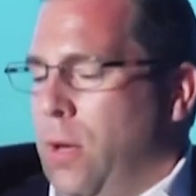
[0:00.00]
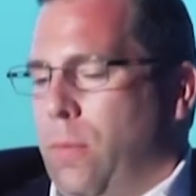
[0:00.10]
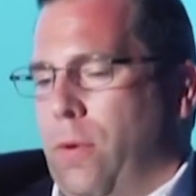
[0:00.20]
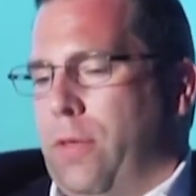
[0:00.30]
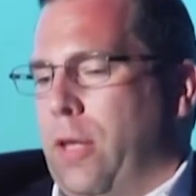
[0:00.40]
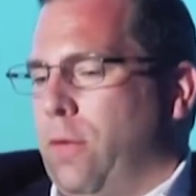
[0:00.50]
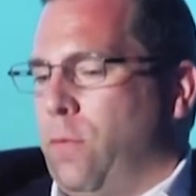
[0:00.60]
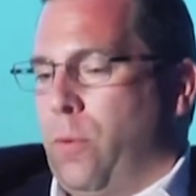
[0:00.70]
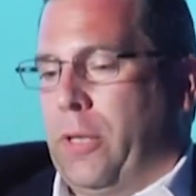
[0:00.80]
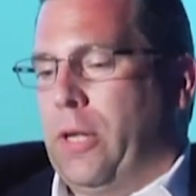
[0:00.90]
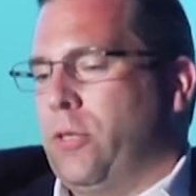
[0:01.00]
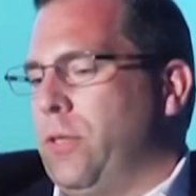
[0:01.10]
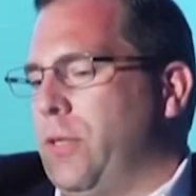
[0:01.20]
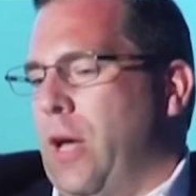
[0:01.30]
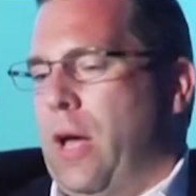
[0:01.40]
both on the
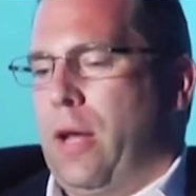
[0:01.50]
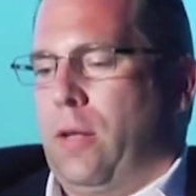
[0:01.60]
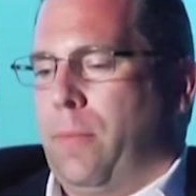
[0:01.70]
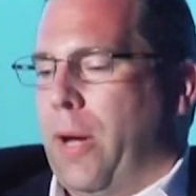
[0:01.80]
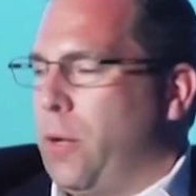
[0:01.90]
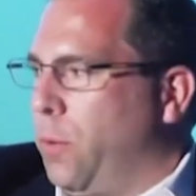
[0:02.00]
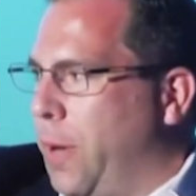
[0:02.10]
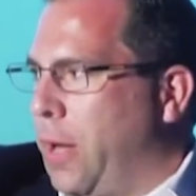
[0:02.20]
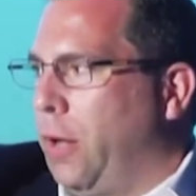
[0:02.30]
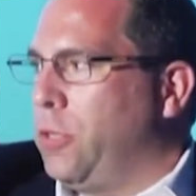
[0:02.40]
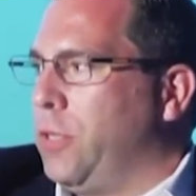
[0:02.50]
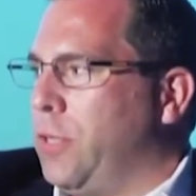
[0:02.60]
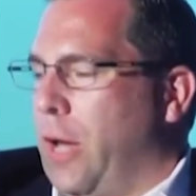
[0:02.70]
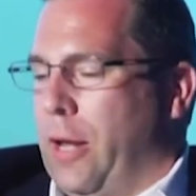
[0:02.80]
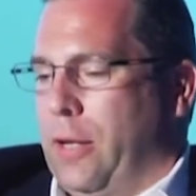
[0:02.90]
formulation side, on the microbiology
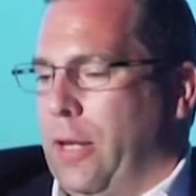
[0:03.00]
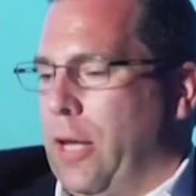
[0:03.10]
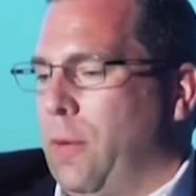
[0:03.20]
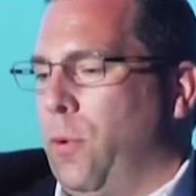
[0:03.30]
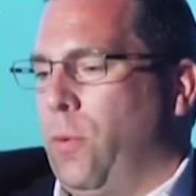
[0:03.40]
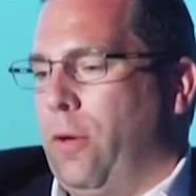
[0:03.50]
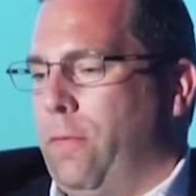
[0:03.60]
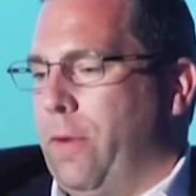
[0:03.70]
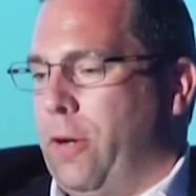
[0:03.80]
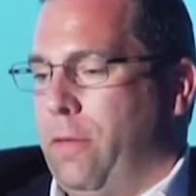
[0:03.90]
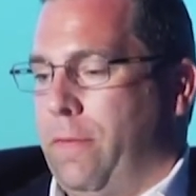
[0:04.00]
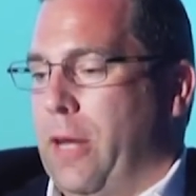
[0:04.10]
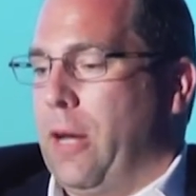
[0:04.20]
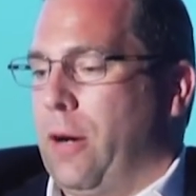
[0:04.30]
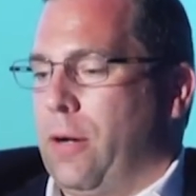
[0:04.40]
side, on the animal welfare, the
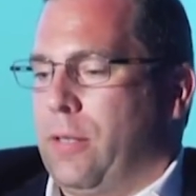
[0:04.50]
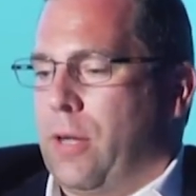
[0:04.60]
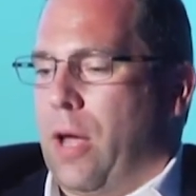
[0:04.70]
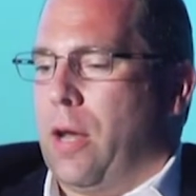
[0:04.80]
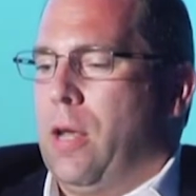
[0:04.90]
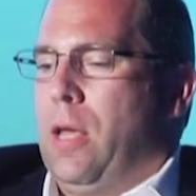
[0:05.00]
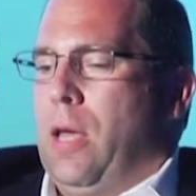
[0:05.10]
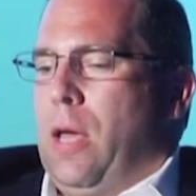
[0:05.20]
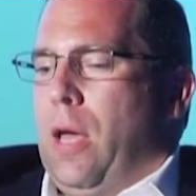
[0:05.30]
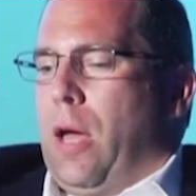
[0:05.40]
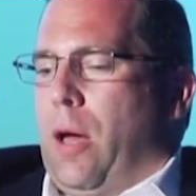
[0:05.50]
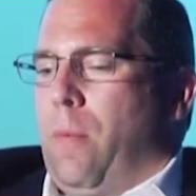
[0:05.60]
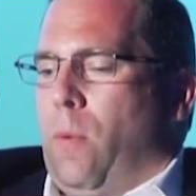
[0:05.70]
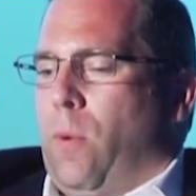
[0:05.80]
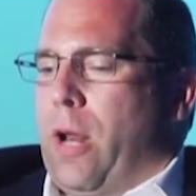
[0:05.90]
veterinary side.
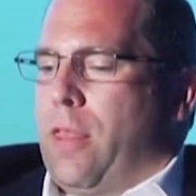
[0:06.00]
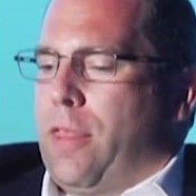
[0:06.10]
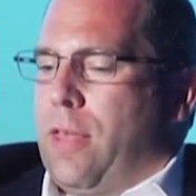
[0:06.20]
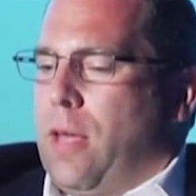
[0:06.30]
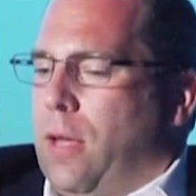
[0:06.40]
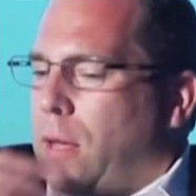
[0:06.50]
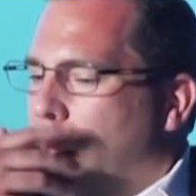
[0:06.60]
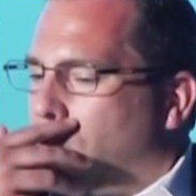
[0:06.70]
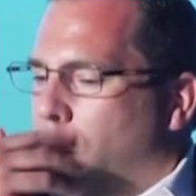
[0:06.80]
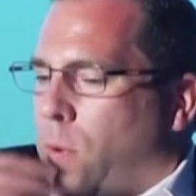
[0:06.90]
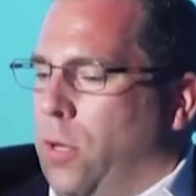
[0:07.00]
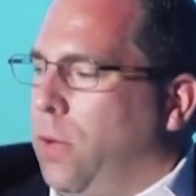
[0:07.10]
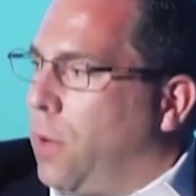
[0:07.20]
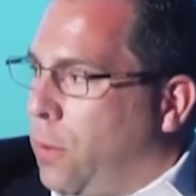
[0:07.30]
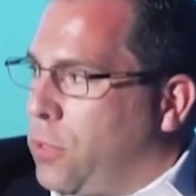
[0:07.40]
What I think, and what
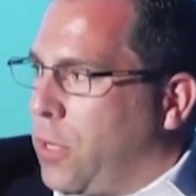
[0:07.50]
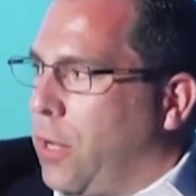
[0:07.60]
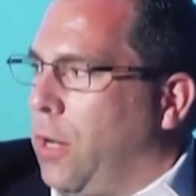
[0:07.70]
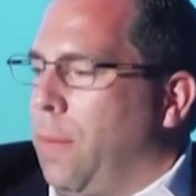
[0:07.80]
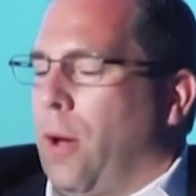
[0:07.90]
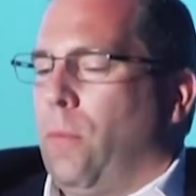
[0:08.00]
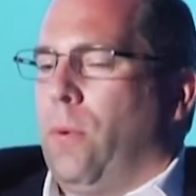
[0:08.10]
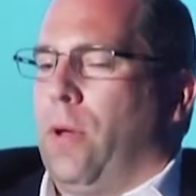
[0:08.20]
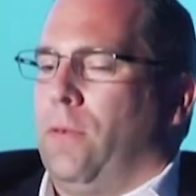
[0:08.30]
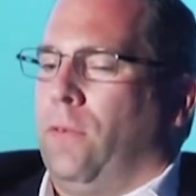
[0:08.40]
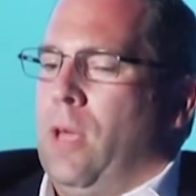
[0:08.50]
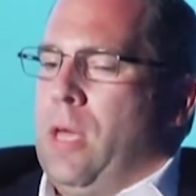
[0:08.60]
you and I were talking about, was